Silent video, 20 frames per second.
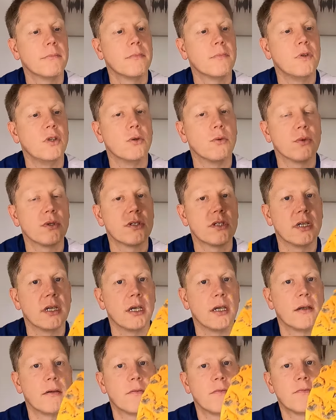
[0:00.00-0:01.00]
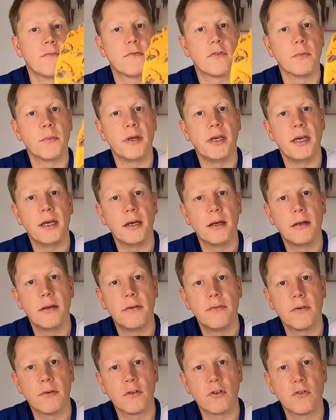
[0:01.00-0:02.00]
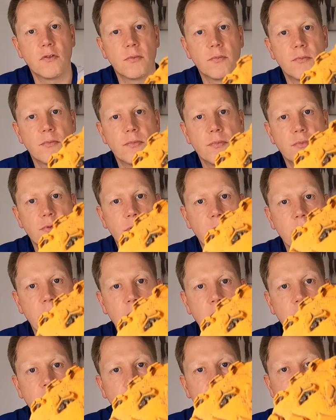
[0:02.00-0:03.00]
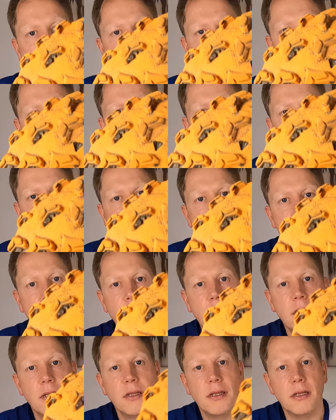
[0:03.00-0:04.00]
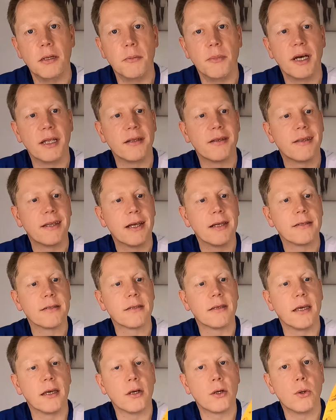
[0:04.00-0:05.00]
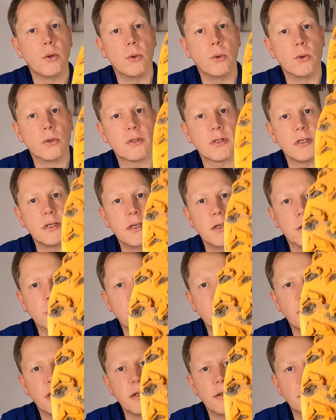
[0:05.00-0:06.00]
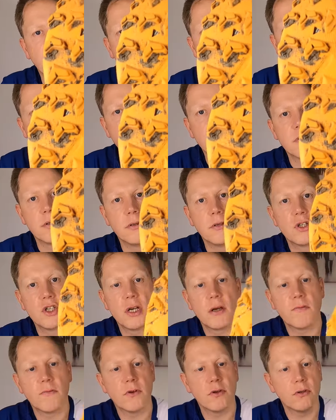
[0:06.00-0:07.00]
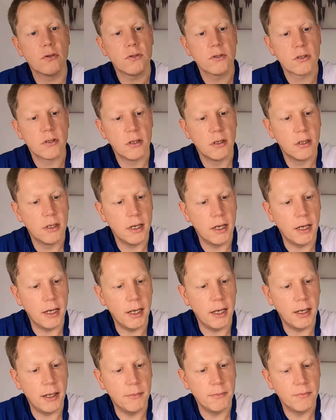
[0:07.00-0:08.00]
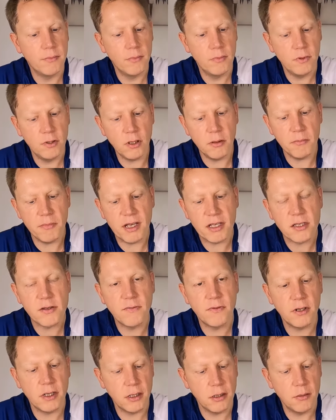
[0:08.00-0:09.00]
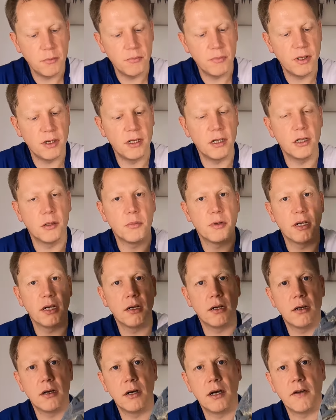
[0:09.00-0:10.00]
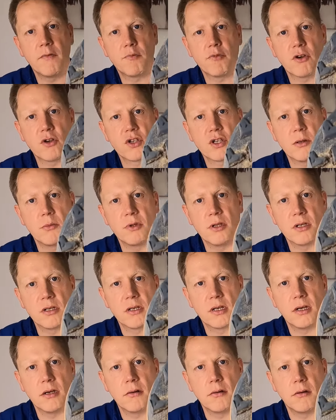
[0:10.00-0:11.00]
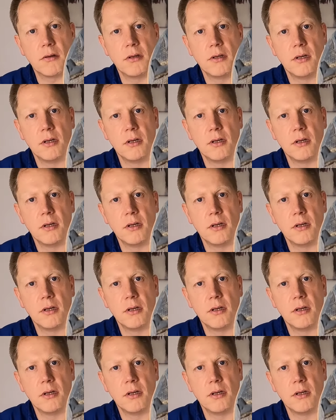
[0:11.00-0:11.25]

You'll see from here, I'll just bring that closer, the mud does get caught a little bit in those chevrons. Not massively, but a little bit. I've brushed some of this out.